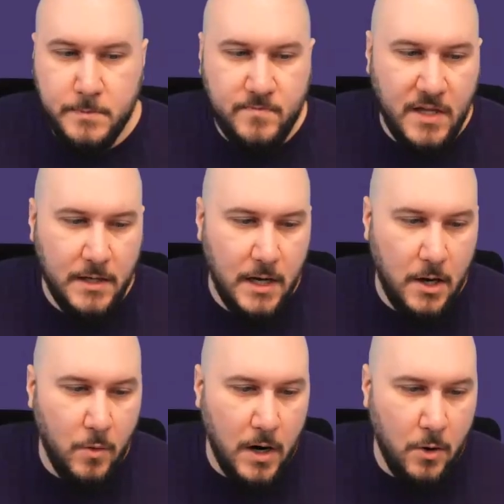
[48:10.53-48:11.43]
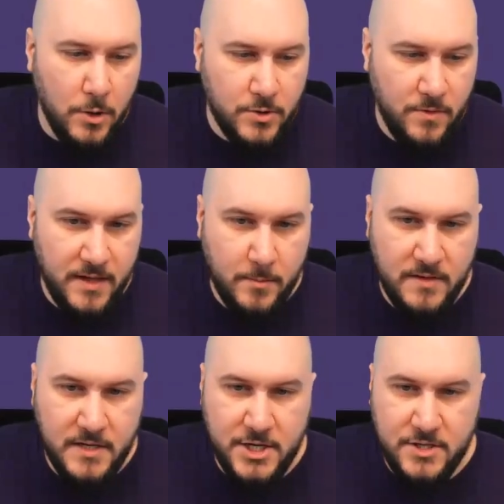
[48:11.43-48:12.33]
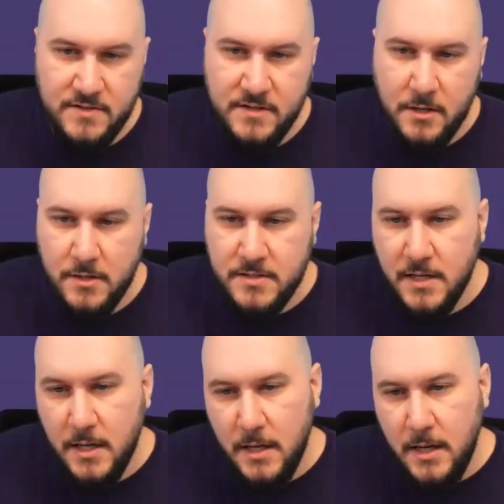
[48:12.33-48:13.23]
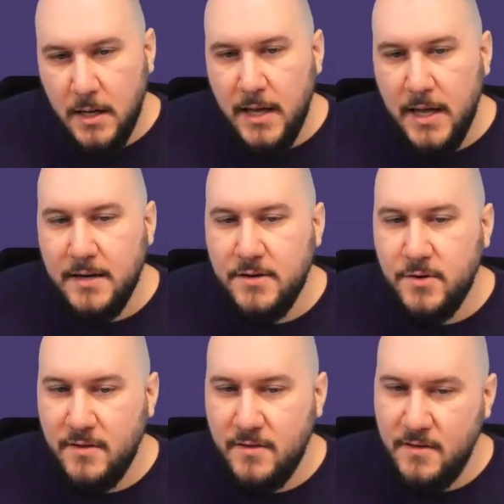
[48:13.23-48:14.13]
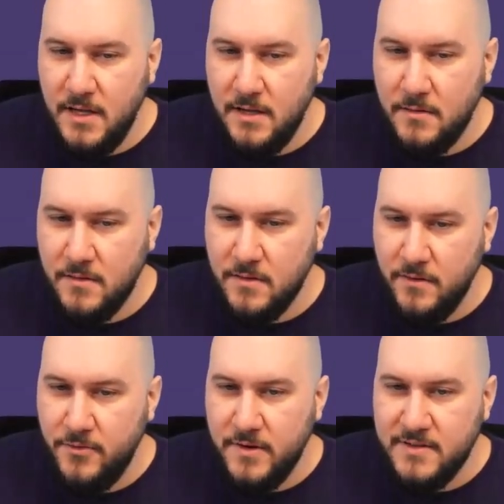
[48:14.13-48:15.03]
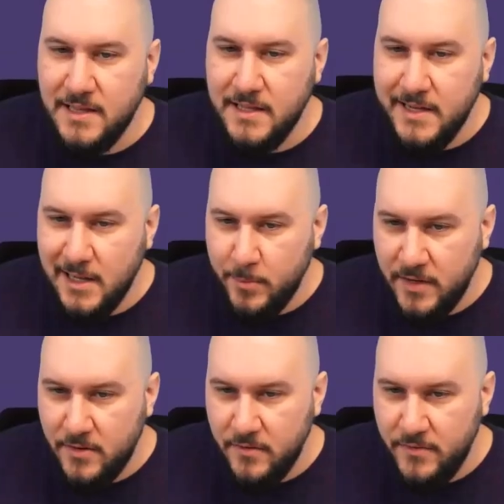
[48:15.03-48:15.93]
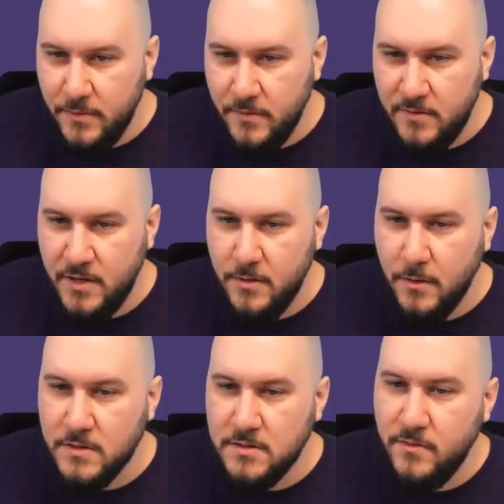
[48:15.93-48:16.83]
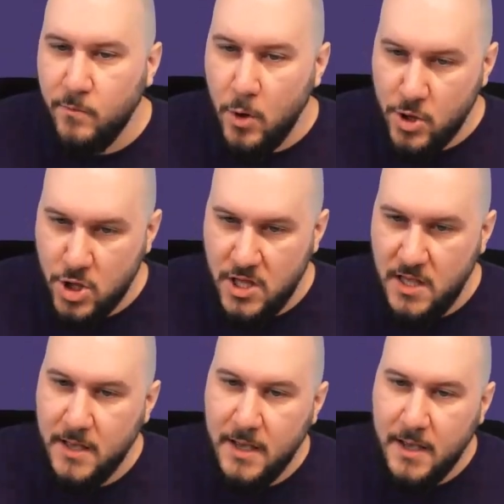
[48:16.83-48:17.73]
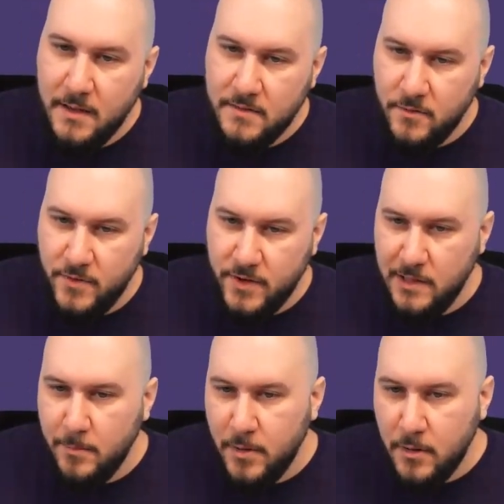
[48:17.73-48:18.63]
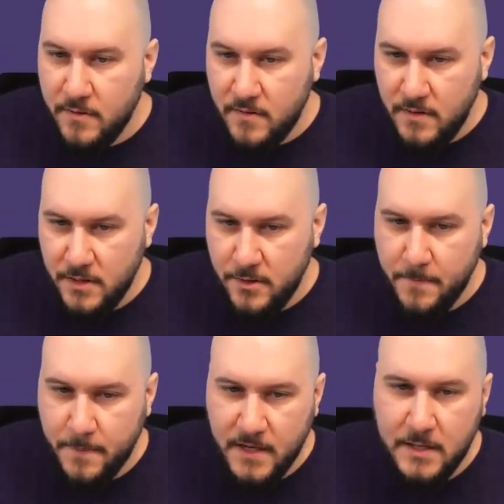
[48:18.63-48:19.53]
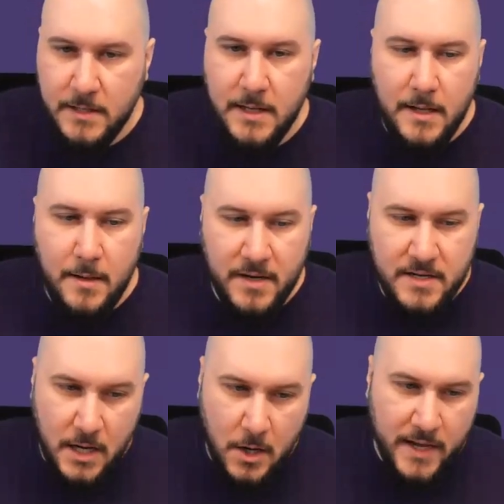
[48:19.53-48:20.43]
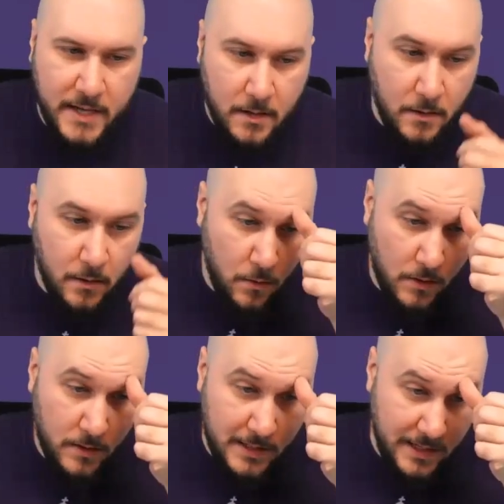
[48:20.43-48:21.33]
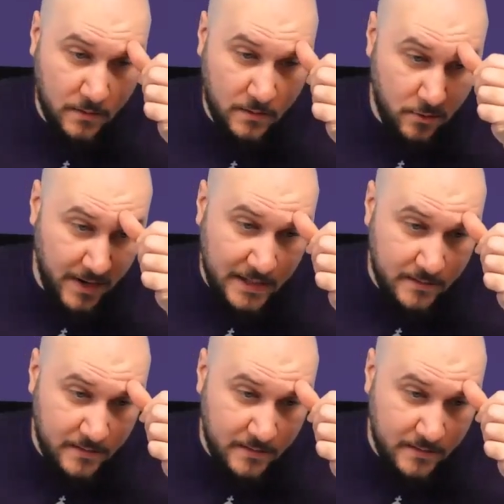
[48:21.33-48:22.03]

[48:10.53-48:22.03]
Now our tooth segmentation starts, and you can see the software is a little bit confused because of washy cervical parts here. Yeah. But now I can go on, click on correct.